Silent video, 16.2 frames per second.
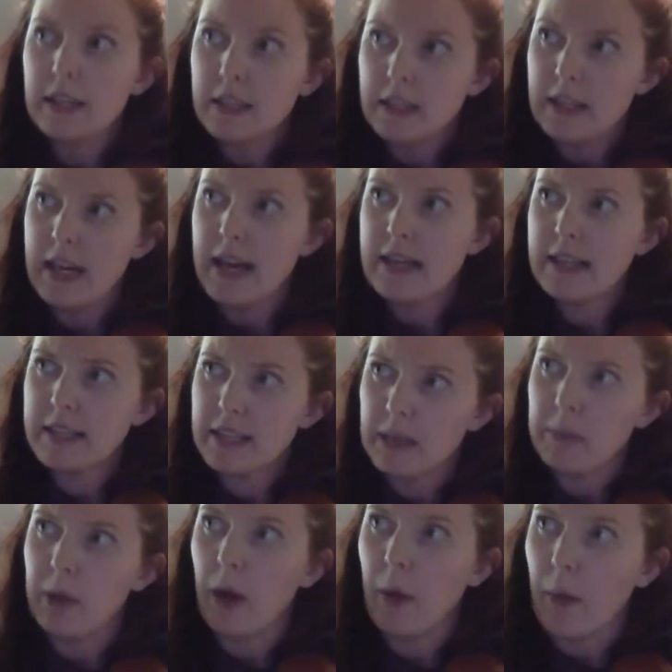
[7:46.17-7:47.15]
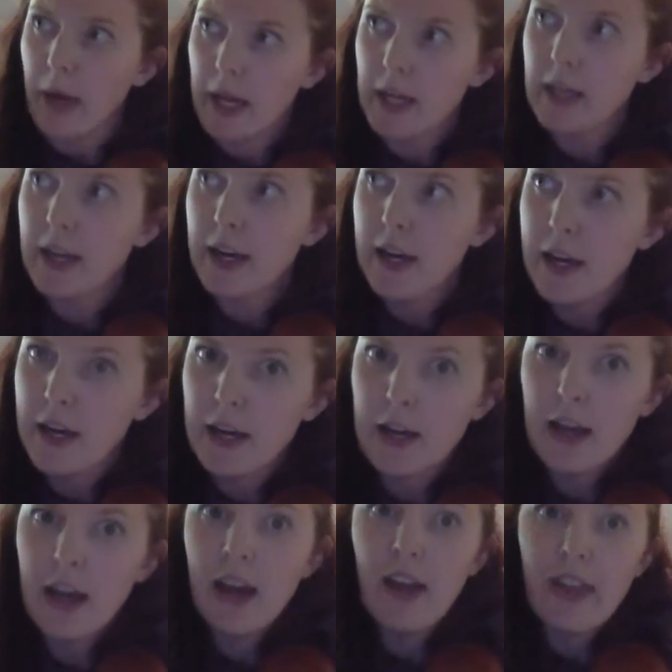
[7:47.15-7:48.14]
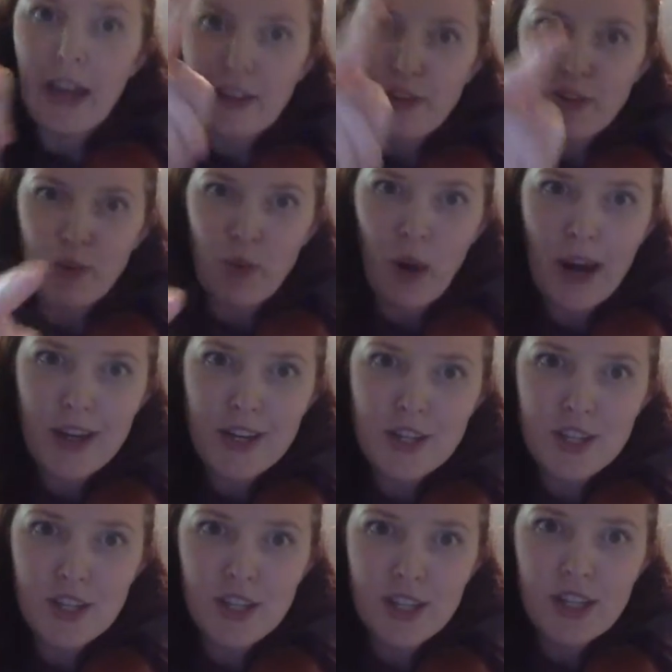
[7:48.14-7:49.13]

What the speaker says: Yes, keep going. That's right.